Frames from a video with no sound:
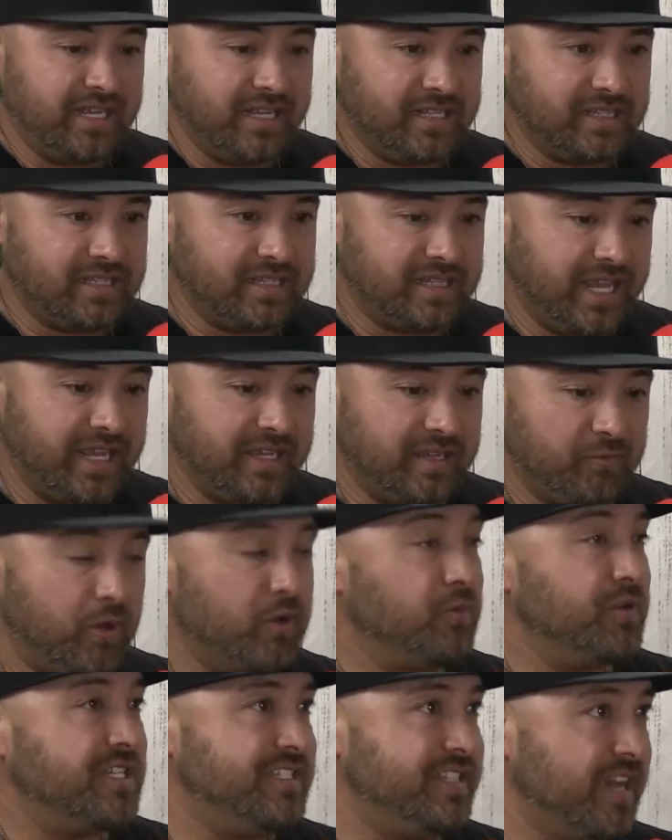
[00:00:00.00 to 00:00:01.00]
they we
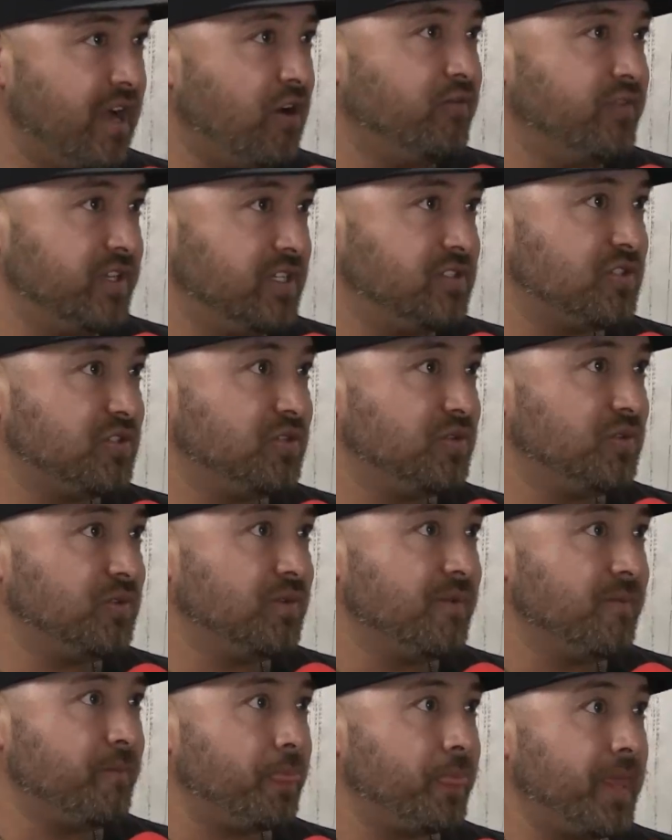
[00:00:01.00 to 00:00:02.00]
would delve into
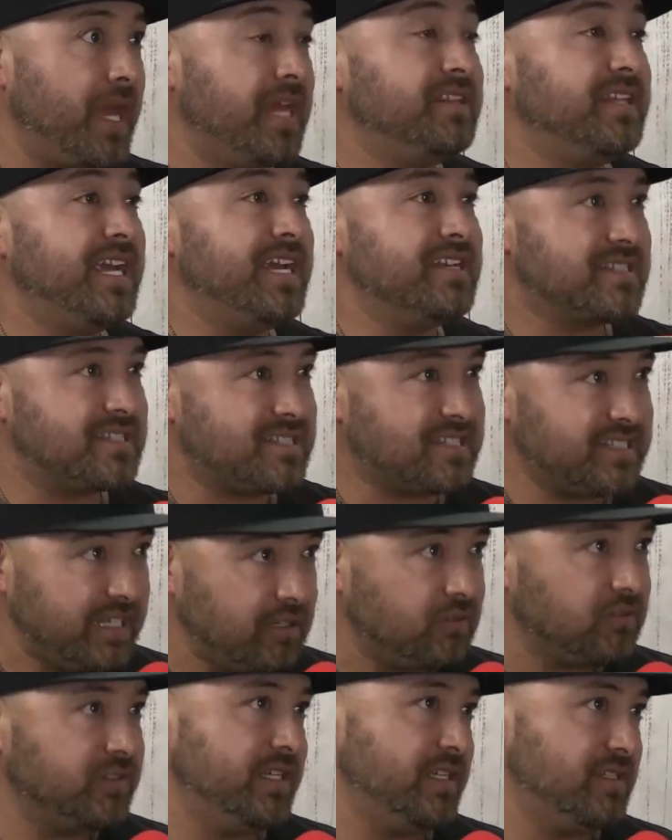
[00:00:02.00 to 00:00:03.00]
and they
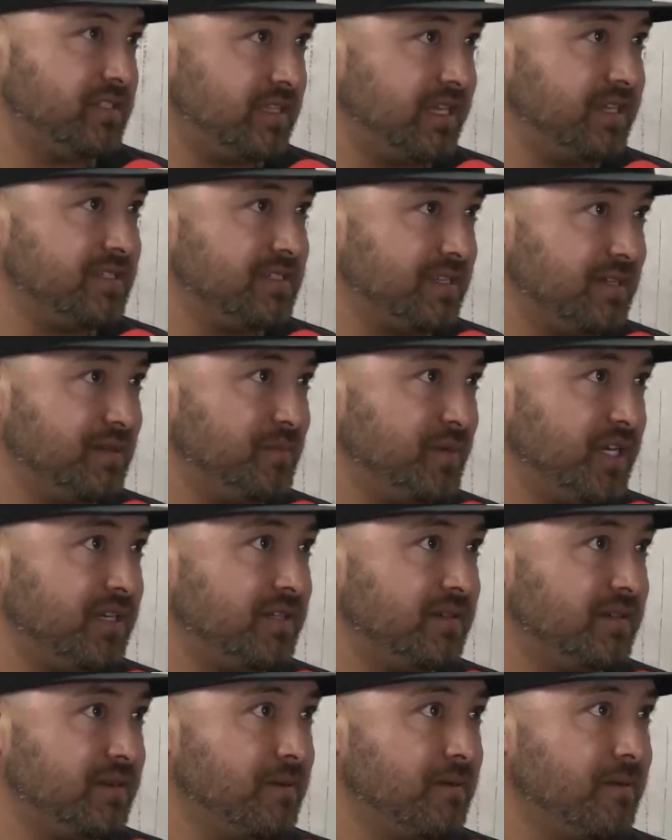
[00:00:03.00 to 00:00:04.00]
instilled these things in me
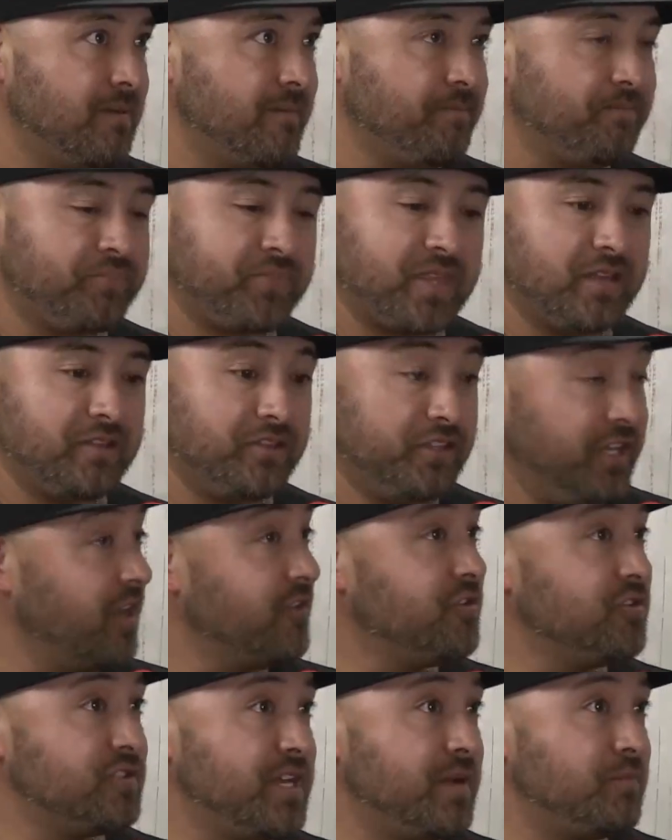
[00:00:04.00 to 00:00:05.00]
mm-hmm. the
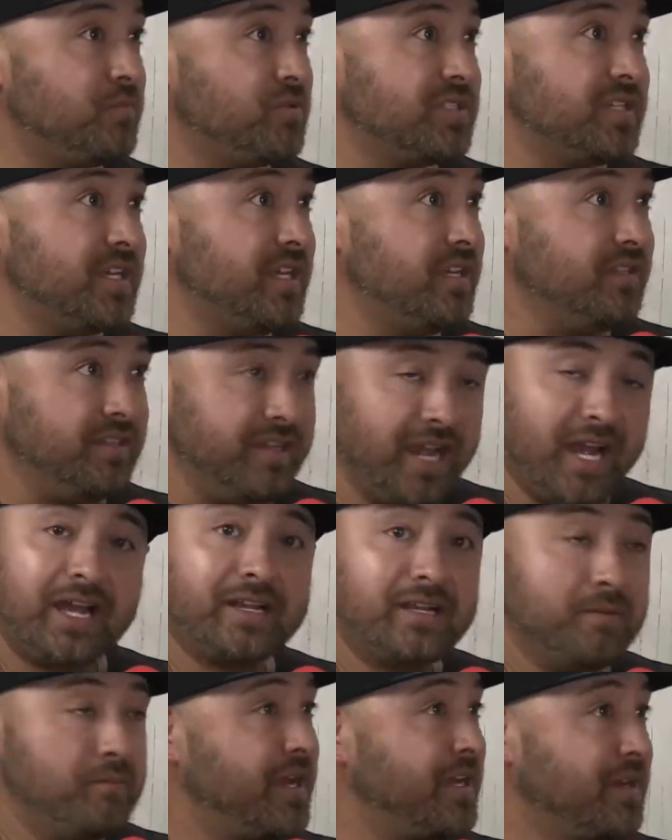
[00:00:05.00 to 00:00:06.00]
other 10% yeah i
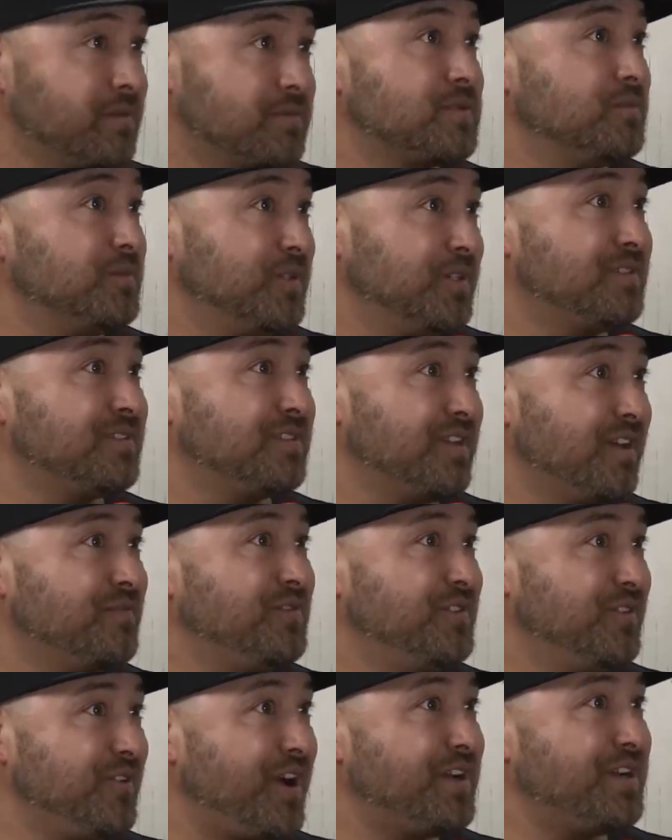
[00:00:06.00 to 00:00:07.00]
can make up some good stuff you
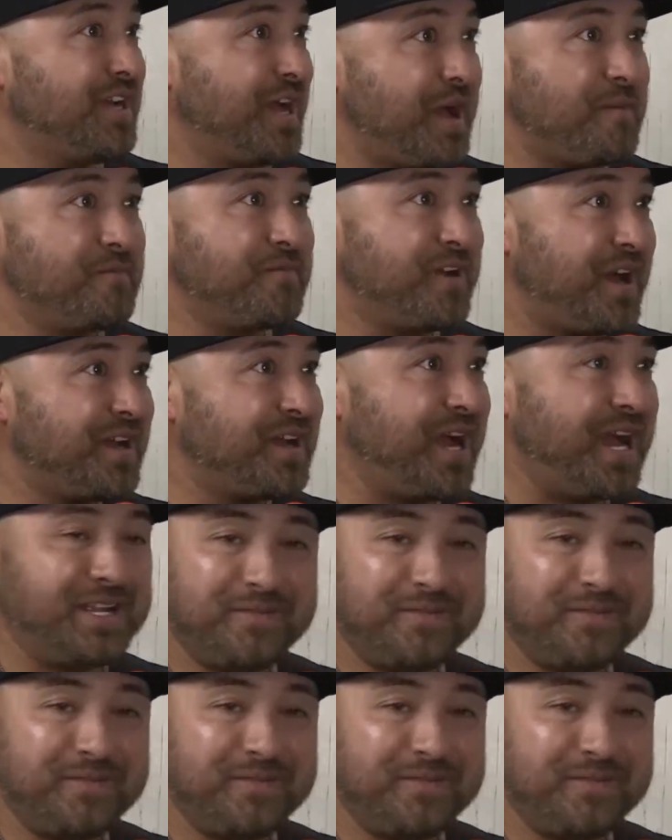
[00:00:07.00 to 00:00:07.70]
know i can, I, I, can